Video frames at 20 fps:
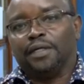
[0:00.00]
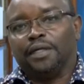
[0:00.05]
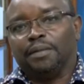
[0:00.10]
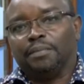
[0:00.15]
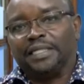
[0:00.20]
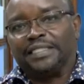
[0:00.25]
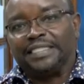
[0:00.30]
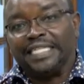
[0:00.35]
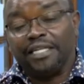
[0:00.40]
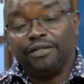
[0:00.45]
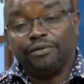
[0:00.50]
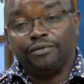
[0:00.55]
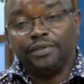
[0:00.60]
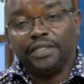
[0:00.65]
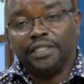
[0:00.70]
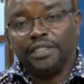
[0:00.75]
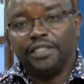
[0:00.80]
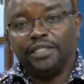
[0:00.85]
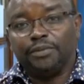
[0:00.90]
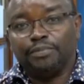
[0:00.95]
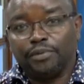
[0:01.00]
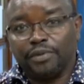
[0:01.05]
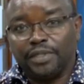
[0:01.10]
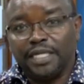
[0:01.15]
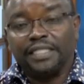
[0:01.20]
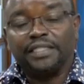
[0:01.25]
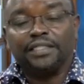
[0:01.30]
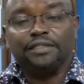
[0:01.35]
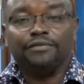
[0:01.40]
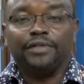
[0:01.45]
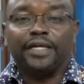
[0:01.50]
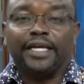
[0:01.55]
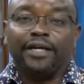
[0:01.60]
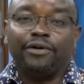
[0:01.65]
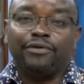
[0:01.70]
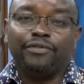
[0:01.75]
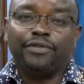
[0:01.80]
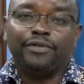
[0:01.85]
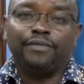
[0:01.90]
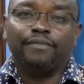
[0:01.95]
maternal and reproductive
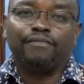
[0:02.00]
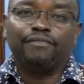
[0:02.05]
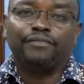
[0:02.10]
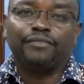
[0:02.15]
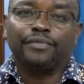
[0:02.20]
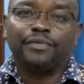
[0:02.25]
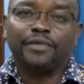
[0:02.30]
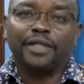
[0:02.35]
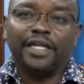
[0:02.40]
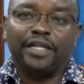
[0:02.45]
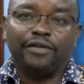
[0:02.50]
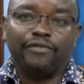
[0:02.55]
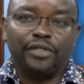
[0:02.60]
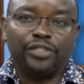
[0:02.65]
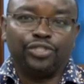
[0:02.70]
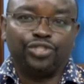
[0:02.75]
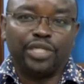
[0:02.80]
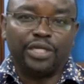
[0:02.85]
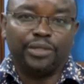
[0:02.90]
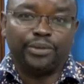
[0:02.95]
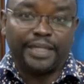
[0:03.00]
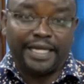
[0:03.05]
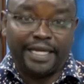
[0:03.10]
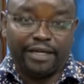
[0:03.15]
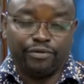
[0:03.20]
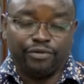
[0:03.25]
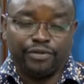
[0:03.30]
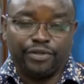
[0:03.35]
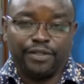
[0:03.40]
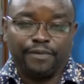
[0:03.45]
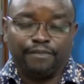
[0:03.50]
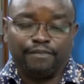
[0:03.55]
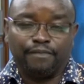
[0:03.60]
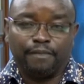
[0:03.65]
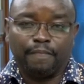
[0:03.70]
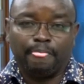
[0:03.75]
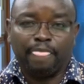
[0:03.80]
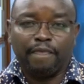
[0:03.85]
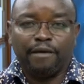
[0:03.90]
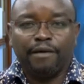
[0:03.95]
health and even child health.
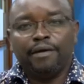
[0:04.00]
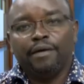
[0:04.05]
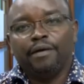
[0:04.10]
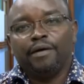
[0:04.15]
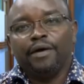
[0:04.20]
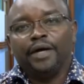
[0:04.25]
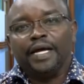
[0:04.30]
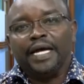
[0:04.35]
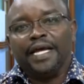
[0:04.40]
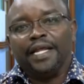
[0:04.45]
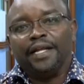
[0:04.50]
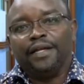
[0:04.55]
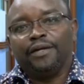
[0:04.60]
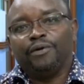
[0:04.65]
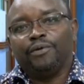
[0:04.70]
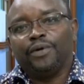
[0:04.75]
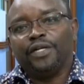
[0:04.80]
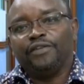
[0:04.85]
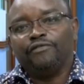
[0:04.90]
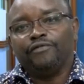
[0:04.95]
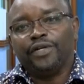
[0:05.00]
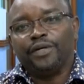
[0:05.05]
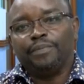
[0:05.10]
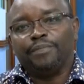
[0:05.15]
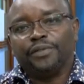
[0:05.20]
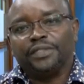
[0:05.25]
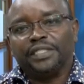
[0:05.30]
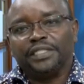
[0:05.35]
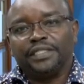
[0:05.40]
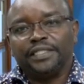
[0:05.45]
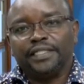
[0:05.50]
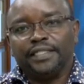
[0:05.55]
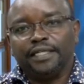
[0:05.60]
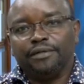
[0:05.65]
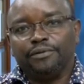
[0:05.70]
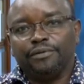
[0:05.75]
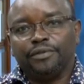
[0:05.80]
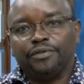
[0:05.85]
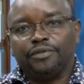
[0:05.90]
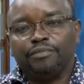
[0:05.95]
And one very important thing I
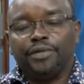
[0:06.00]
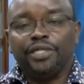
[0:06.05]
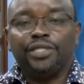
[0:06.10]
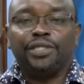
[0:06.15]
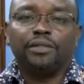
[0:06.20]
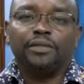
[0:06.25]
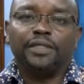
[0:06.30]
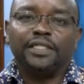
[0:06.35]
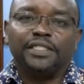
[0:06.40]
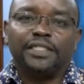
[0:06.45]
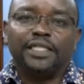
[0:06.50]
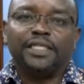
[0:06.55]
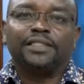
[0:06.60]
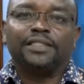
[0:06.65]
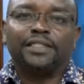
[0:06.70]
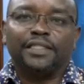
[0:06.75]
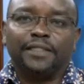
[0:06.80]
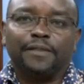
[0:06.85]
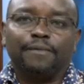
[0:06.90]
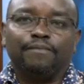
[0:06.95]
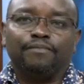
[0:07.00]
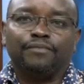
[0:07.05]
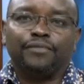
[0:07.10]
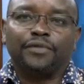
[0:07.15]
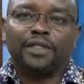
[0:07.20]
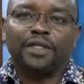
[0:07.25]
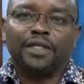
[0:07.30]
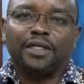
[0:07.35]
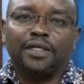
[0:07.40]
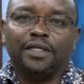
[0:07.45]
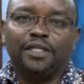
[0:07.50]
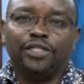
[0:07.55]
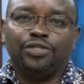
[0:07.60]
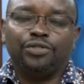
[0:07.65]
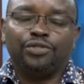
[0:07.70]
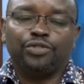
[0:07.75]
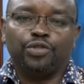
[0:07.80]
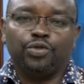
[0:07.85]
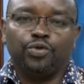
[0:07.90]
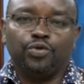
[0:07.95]
want to mention is that issues
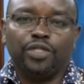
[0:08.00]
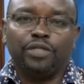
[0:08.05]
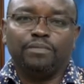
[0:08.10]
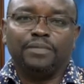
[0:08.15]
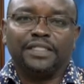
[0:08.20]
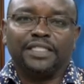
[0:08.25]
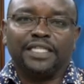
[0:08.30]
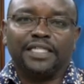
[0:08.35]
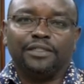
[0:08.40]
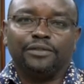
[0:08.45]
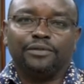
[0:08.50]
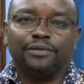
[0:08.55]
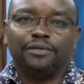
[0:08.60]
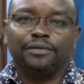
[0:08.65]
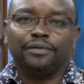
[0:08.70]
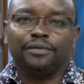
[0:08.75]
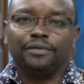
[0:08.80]
to do with maternal